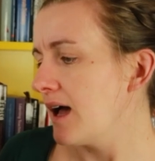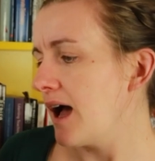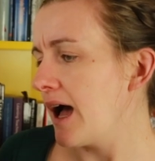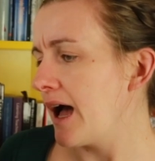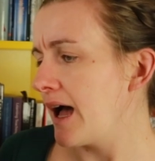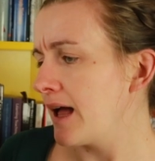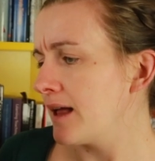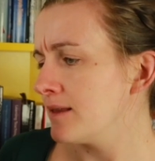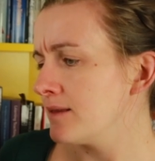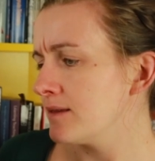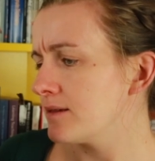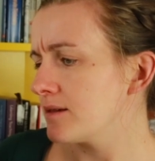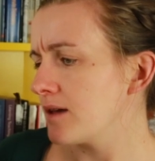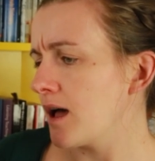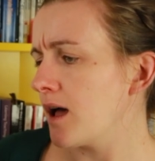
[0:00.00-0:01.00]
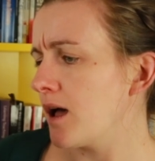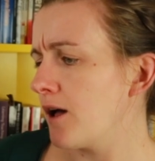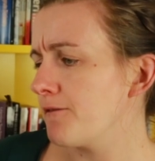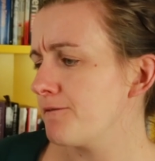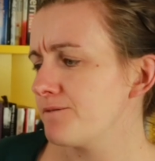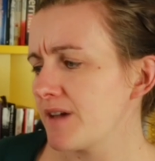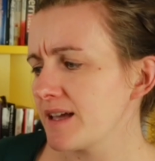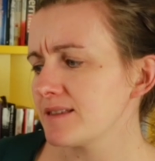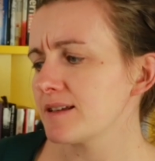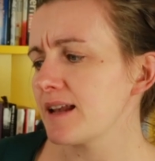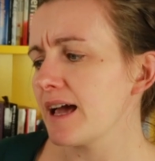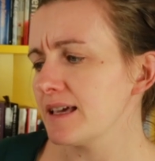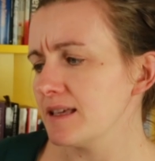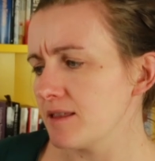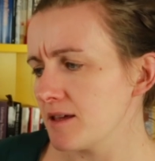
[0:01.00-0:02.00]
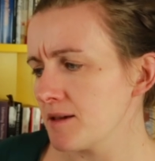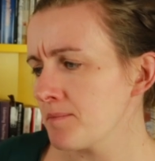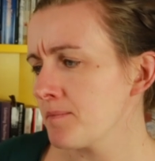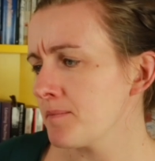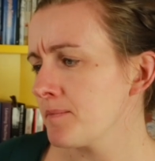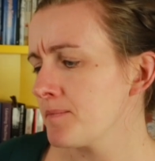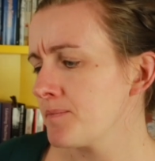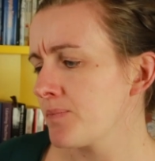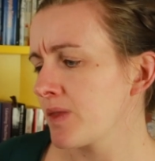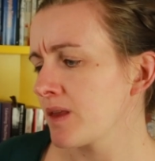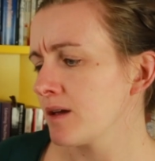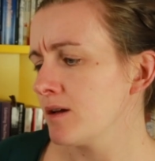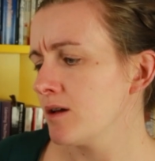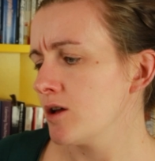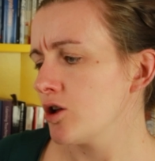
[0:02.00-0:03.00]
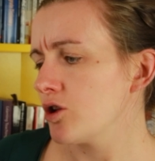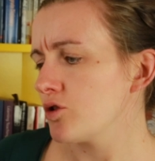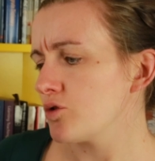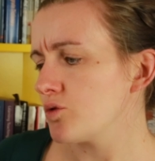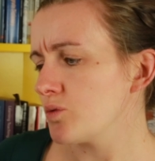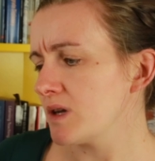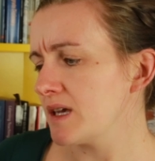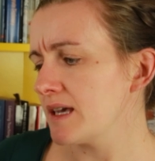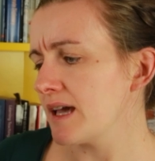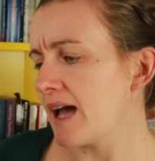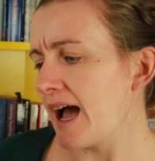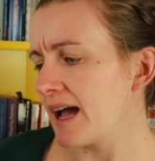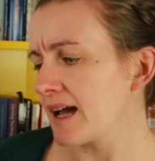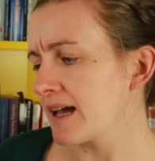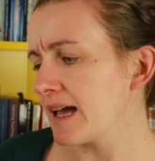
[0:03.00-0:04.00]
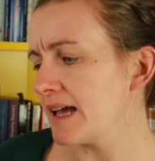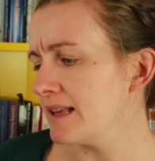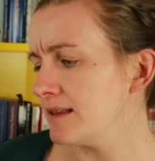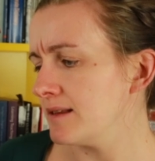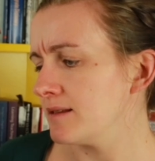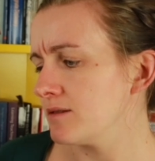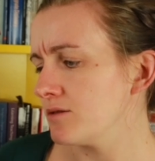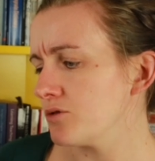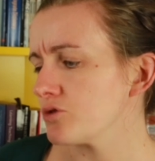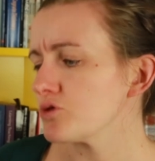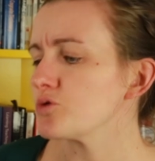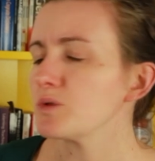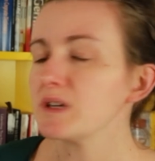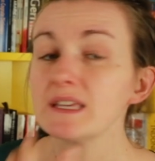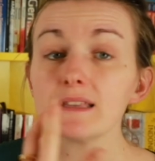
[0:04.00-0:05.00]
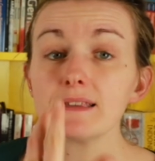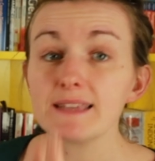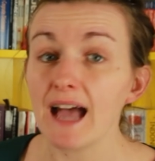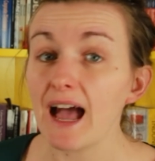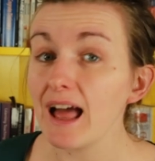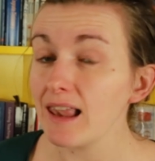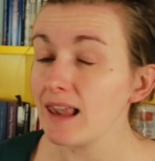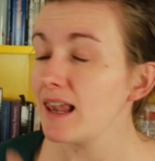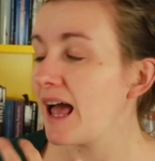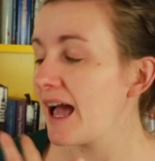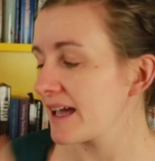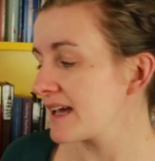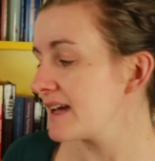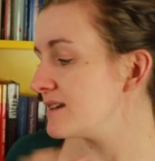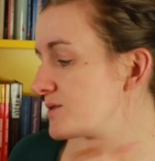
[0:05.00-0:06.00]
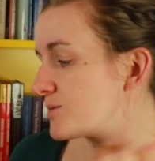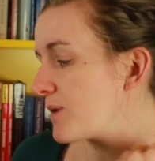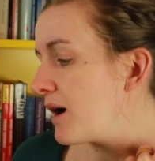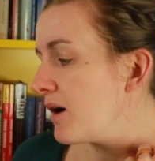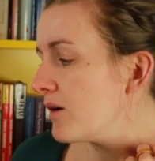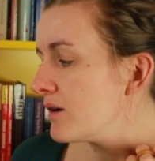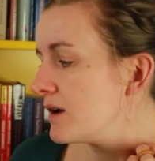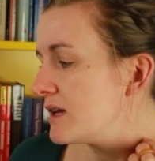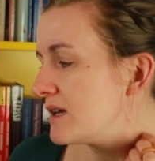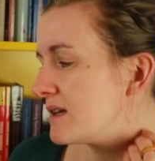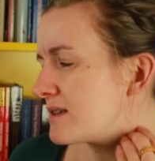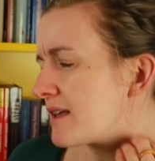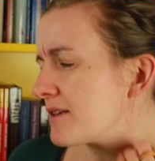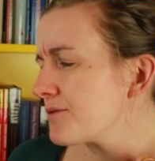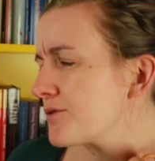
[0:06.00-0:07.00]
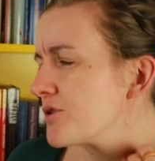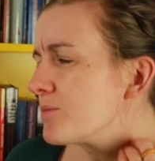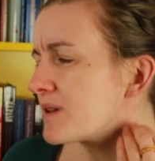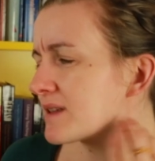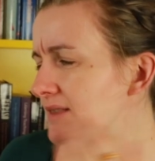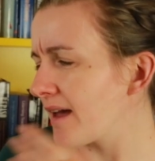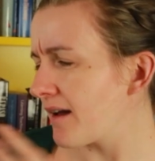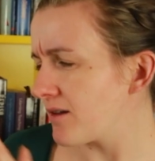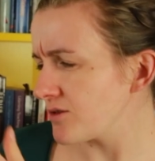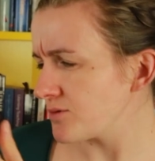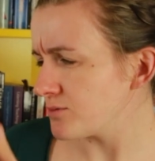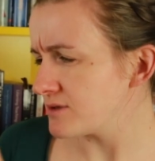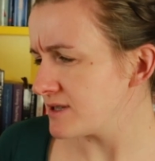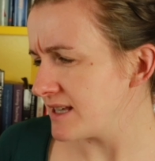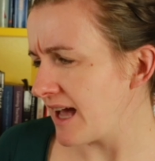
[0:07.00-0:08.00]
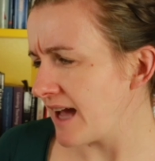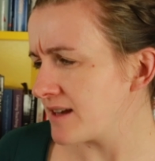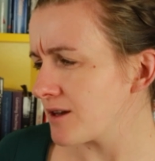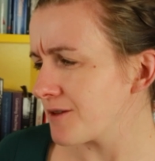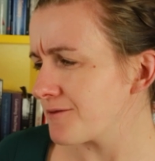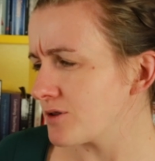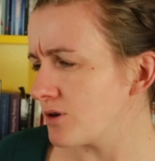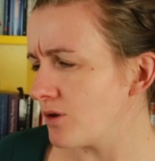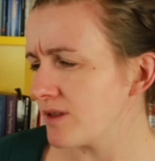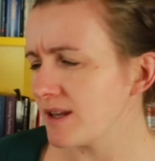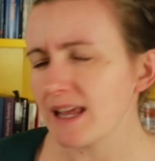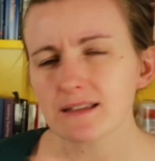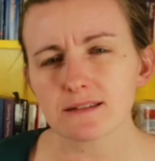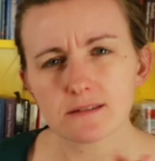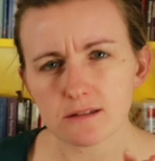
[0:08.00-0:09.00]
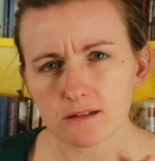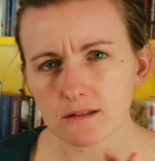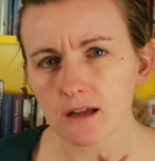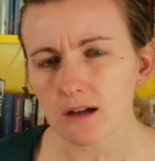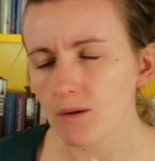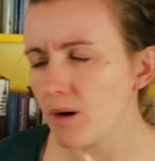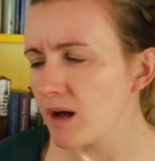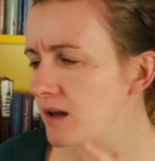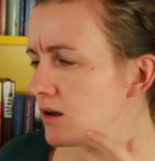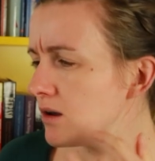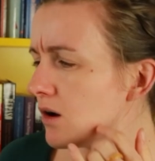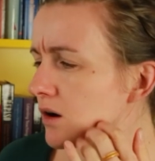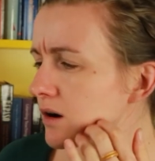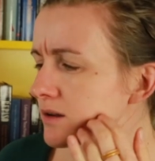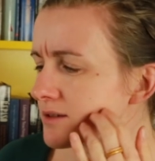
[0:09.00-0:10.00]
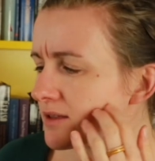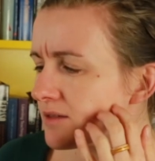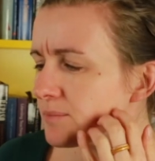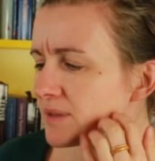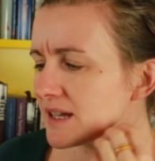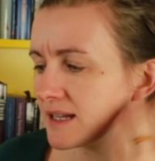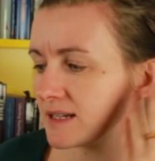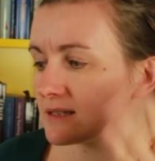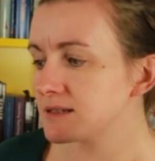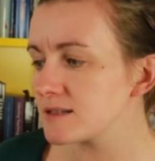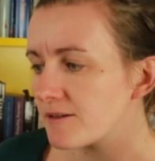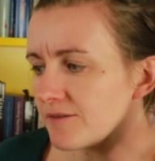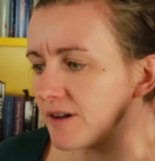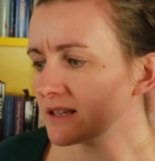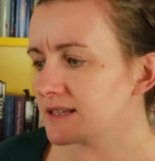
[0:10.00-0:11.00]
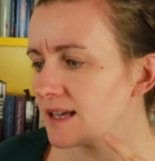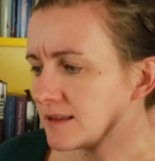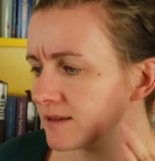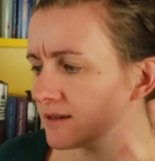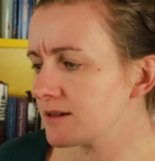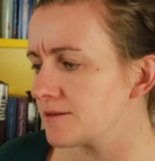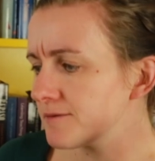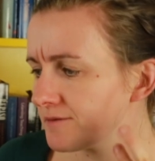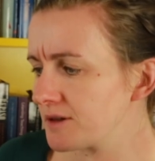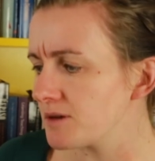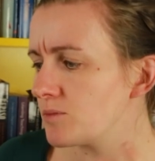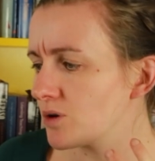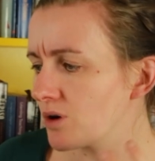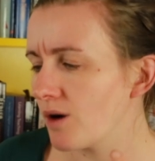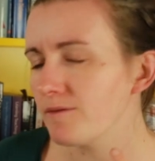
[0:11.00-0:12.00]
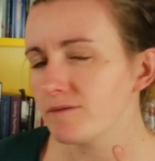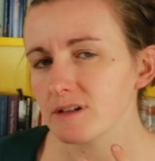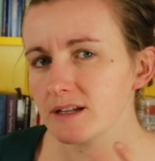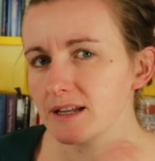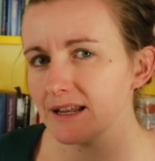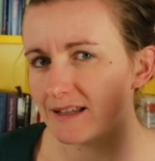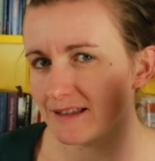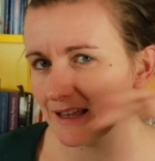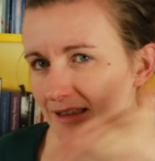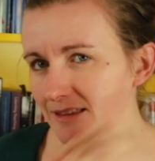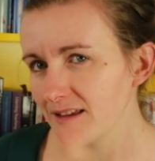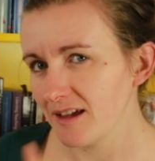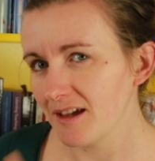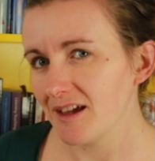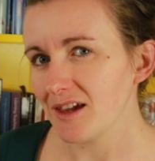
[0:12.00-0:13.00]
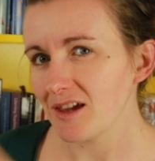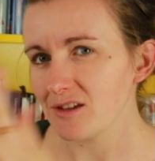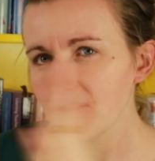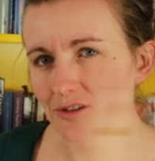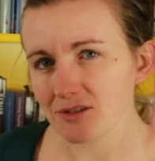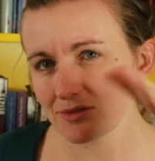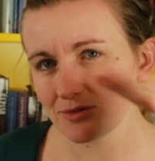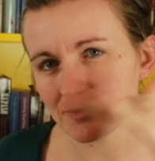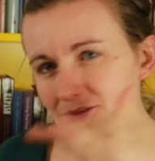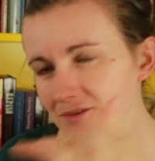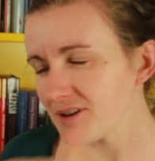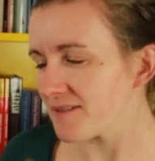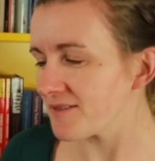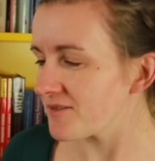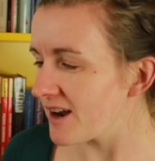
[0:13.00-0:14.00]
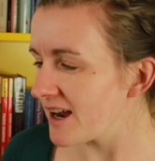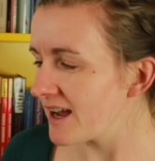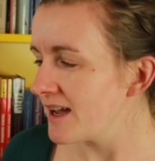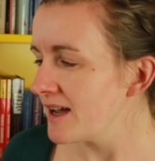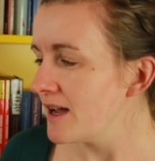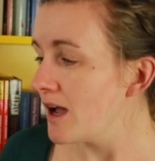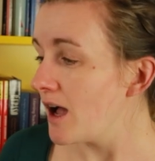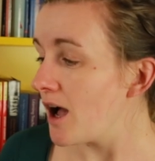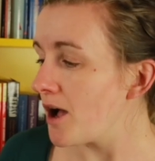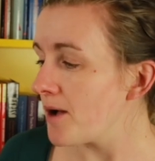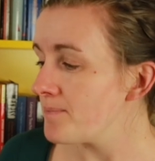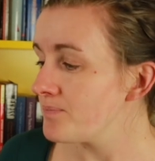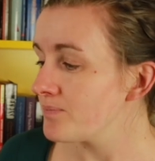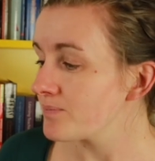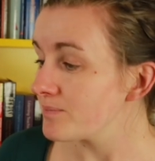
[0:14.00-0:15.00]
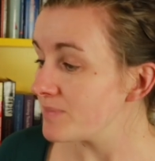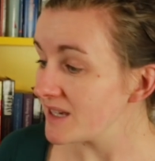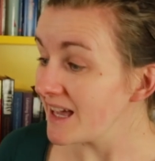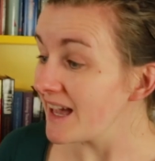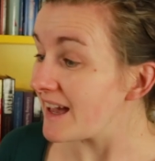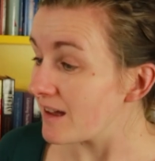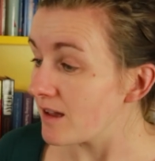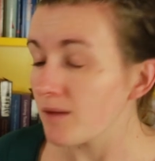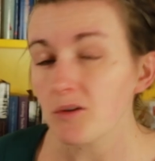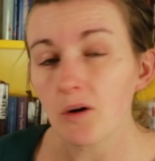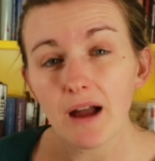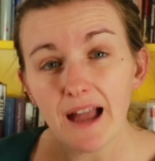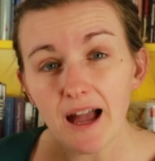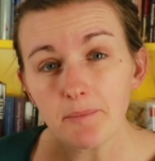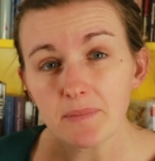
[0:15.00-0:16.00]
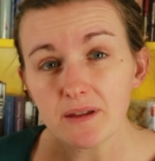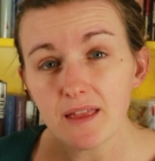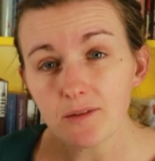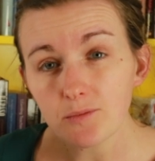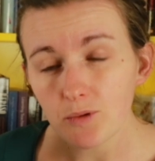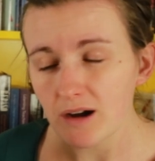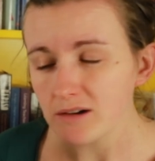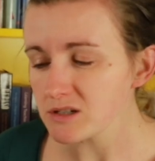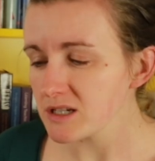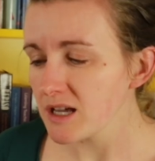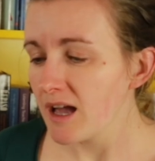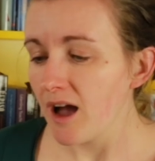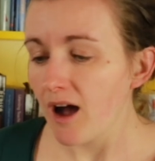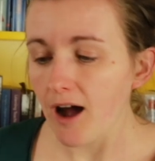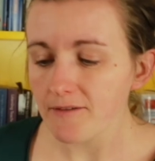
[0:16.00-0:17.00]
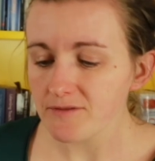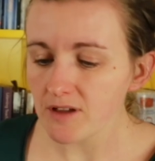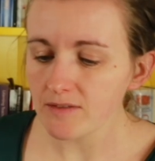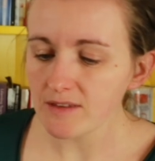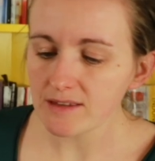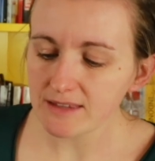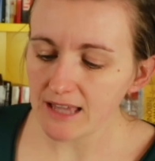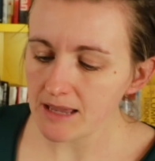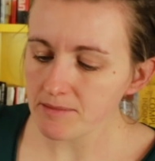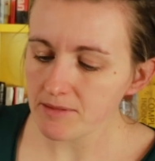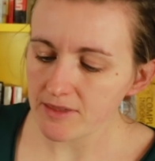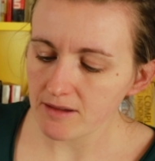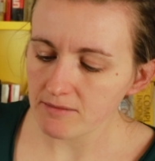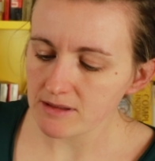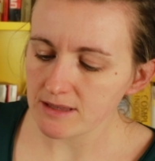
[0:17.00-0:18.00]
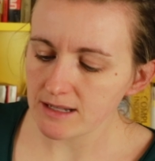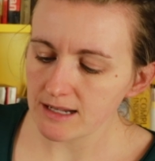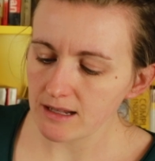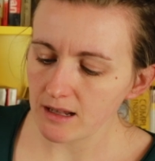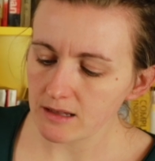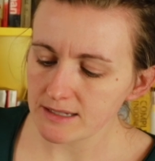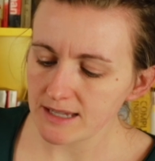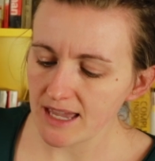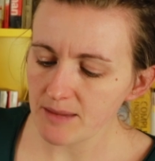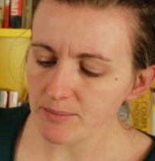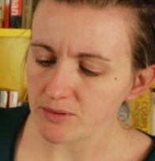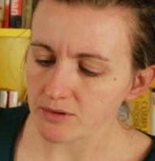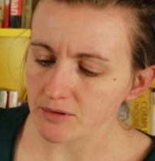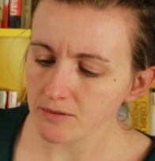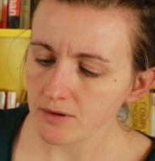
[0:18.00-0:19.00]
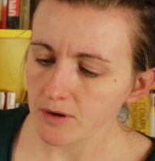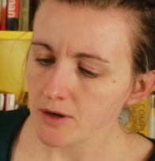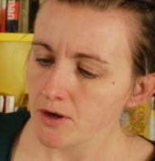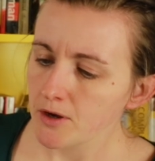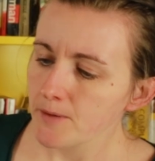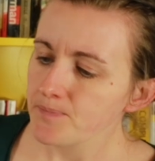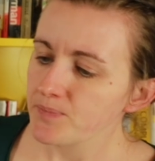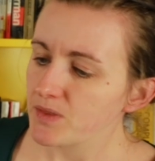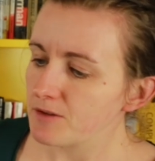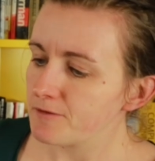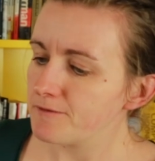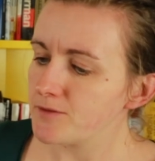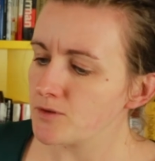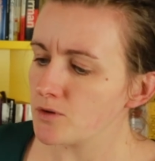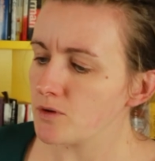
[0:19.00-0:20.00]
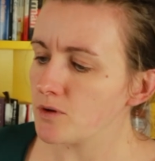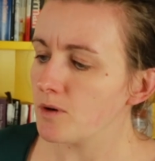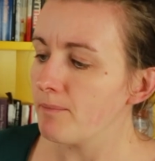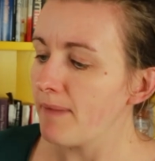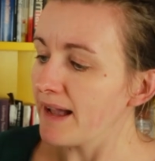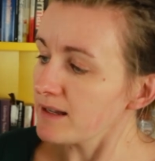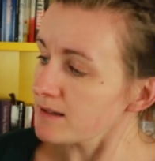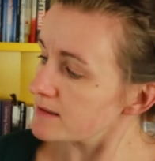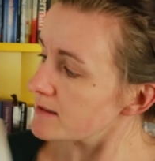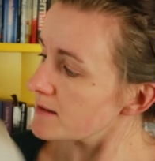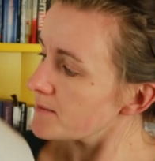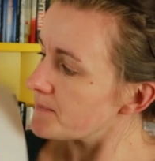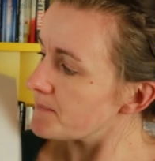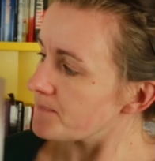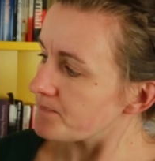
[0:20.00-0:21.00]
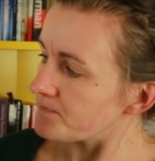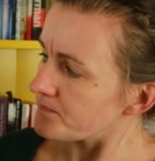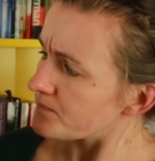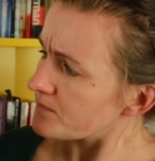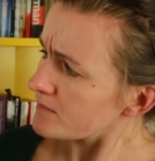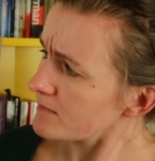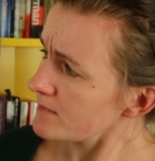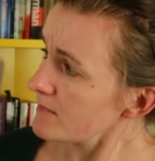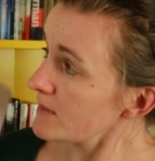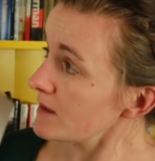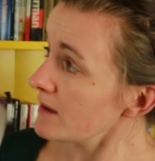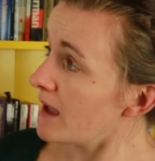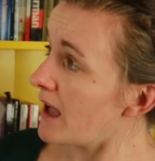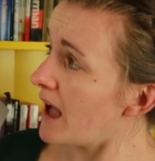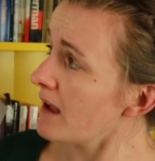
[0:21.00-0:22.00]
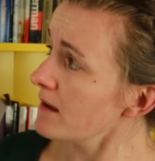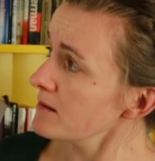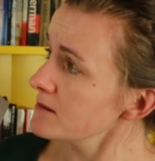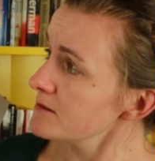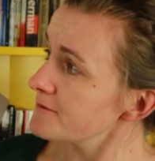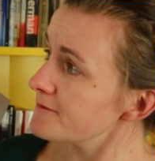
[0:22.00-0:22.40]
and fedra I ddim, dwi angen, or dwi dal angen as well. So there's a few bits there towards the end I forgot. The lessons are, are quite long, so the beginning stuff I tend to feel more confident in, and then, you know, you sort of drift, right? Um, but yeah, I'm quite happy that's Welsh. I've done the same thing with the little table for Manx and